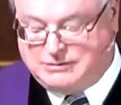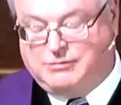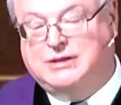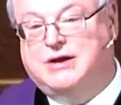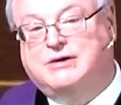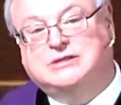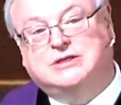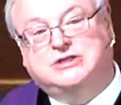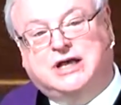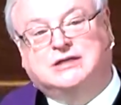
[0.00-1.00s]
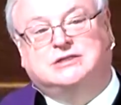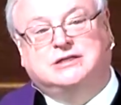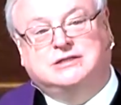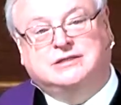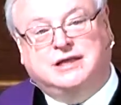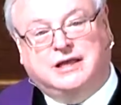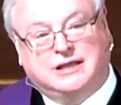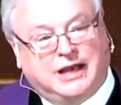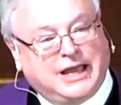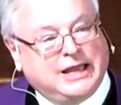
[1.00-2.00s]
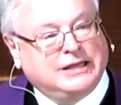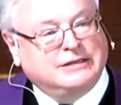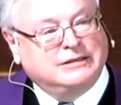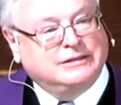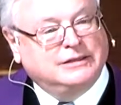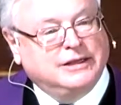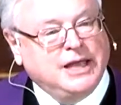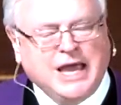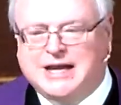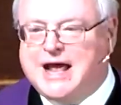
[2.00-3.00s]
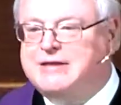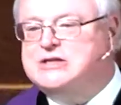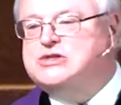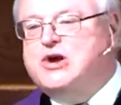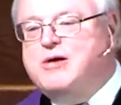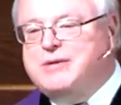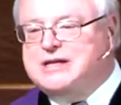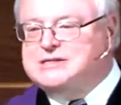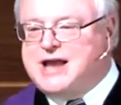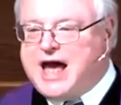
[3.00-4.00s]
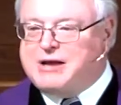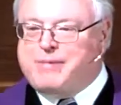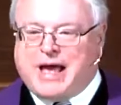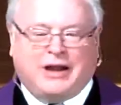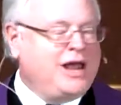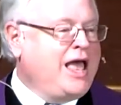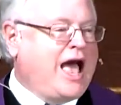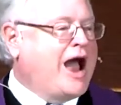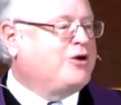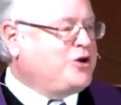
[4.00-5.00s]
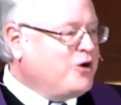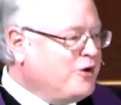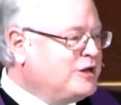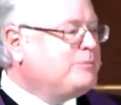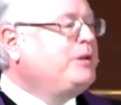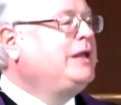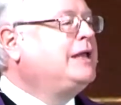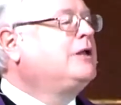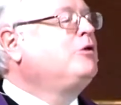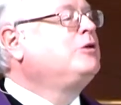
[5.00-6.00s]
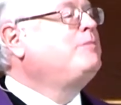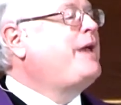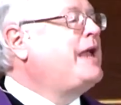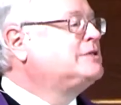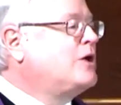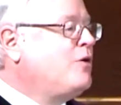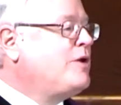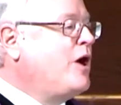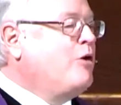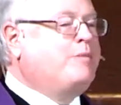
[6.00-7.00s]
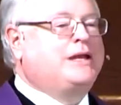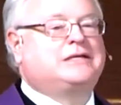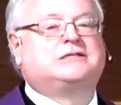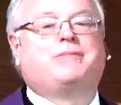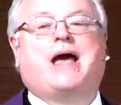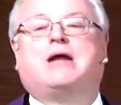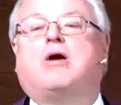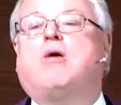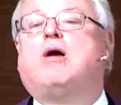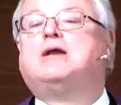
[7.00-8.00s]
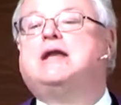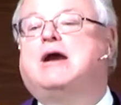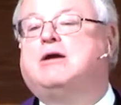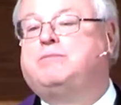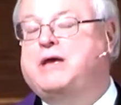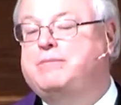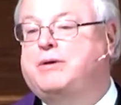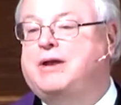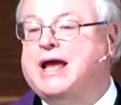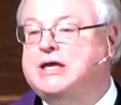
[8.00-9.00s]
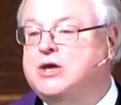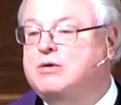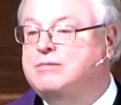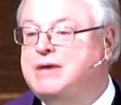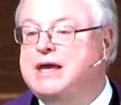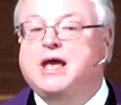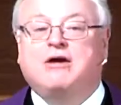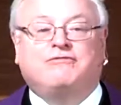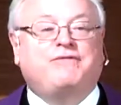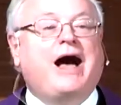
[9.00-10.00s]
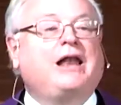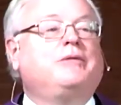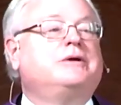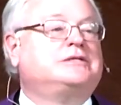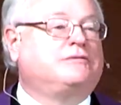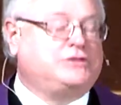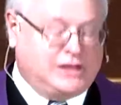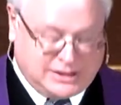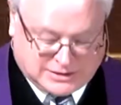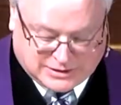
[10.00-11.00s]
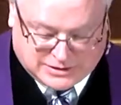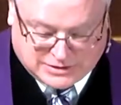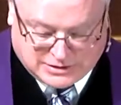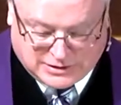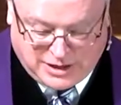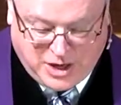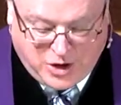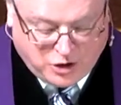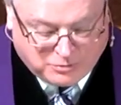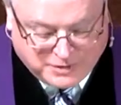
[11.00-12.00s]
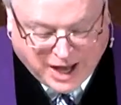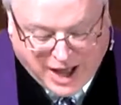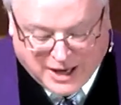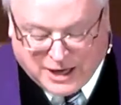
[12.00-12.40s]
when there is injustice in the land. Now, this sermon is not about our current political debates, oh no, but it is about ordinary people like you and me, followers of Jesus, whom God